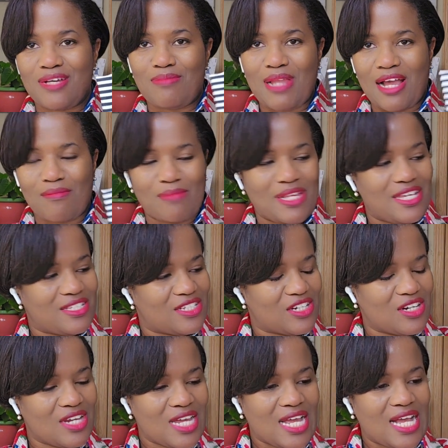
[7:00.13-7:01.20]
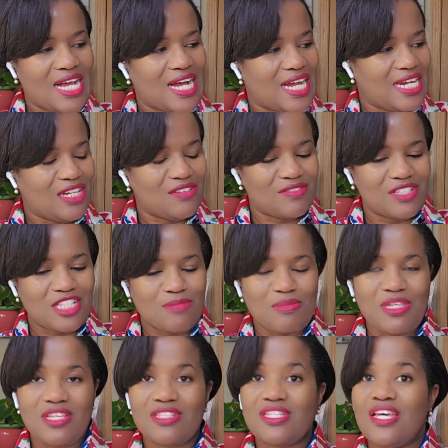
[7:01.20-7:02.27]
a black blazer. I love this
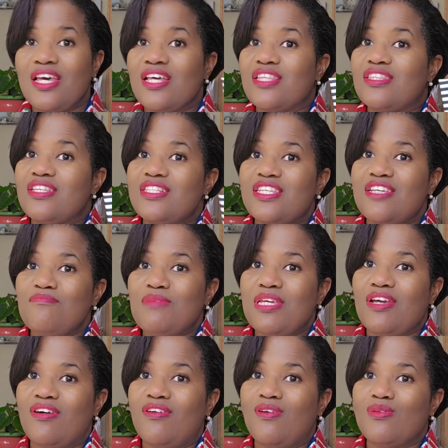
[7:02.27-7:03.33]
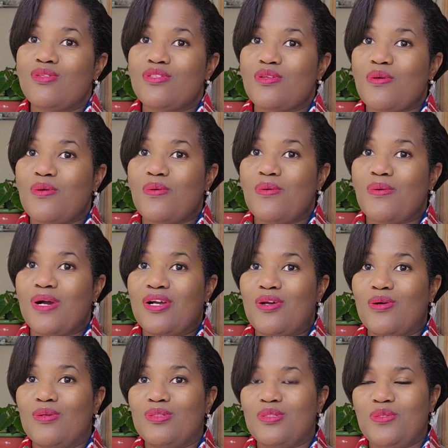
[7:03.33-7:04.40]
piece. This can be also a
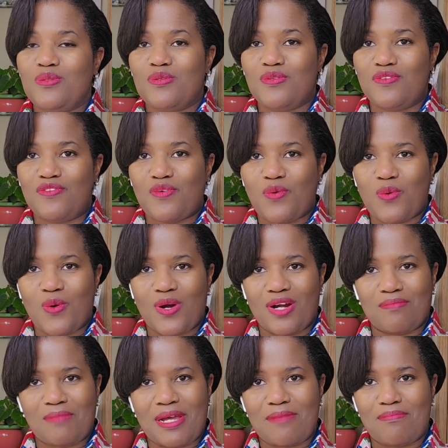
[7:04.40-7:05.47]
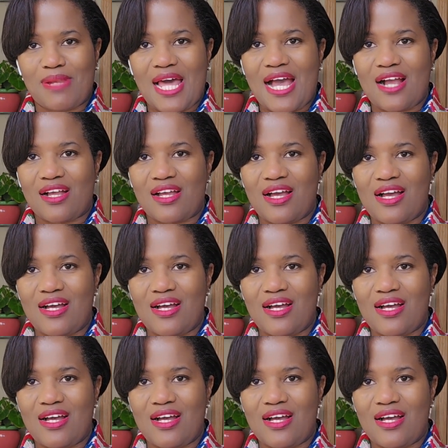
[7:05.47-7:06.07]
go-to for my black